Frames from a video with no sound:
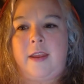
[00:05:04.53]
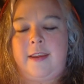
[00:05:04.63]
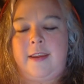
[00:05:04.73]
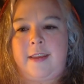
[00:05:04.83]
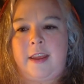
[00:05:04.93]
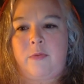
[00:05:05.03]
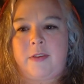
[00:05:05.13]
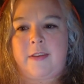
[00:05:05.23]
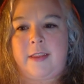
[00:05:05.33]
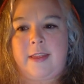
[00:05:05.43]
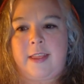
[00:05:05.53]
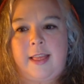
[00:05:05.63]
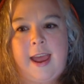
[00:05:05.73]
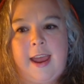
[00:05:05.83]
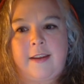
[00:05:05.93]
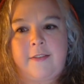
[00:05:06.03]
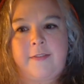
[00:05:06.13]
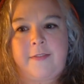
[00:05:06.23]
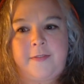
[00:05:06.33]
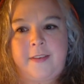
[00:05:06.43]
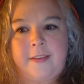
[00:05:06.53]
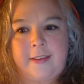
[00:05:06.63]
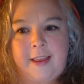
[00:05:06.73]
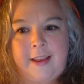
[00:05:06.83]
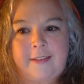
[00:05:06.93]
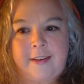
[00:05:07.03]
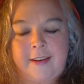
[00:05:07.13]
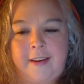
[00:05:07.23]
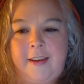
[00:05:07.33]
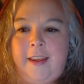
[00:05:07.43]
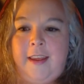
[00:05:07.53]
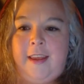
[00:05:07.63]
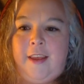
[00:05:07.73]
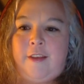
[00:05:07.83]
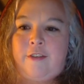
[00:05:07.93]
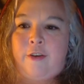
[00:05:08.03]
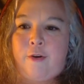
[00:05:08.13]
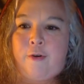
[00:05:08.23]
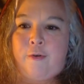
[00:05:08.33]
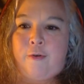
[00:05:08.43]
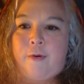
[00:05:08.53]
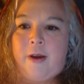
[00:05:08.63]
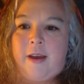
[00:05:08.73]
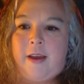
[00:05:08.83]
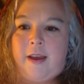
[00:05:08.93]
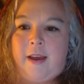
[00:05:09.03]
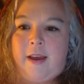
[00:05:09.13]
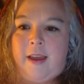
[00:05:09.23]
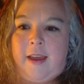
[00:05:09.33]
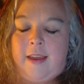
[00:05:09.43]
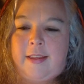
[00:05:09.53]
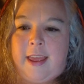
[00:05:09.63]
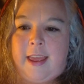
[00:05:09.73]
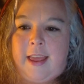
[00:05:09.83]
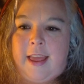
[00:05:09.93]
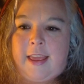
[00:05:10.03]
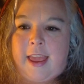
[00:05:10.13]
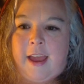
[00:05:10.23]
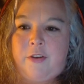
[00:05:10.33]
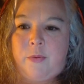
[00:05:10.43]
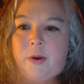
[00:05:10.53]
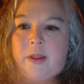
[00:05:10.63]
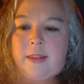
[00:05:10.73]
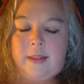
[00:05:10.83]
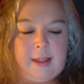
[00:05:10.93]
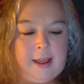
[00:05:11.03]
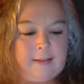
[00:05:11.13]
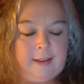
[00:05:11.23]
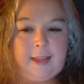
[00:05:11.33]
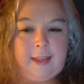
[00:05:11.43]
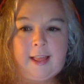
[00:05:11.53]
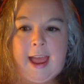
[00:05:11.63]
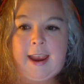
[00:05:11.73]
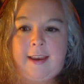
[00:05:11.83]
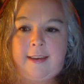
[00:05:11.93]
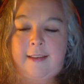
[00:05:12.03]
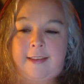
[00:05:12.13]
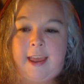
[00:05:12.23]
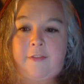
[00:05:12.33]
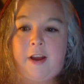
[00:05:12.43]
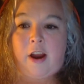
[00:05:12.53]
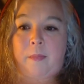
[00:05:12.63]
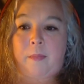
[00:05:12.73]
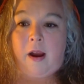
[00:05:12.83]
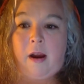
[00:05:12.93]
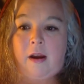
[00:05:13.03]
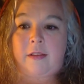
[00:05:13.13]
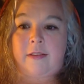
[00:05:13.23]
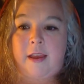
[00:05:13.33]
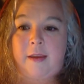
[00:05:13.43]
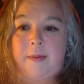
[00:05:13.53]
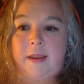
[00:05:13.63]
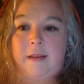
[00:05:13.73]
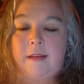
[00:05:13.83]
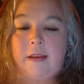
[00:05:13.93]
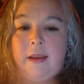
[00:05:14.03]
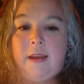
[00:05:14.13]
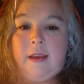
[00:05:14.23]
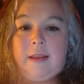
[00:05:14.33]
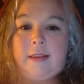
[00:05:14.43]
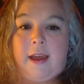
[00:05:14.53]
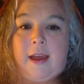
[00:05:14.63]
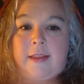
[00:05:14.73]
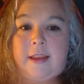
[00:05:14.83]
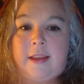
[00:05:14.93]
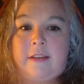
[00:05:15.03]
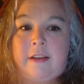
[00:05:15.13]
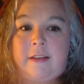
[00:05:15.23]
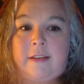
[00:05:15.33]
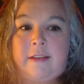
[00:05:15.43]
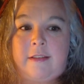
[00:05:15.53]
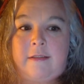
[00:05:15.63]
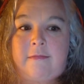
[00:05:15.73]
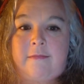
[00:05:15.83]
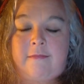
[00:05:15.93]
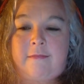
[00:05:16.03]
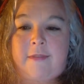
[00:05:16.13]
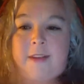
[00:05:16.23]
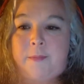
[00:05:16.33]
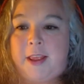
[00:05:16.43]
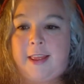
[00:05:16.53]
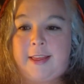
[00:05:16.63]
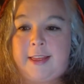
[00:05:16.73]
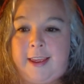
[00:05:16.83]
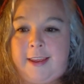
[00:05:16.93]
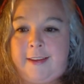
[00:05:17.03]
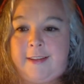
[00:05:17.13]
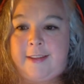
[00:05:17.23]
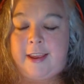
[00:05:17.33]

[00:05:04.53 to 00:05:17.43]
he was in the line of secession, so they, like, everyone that's in the line does have armed guards. I mean, that's just something that they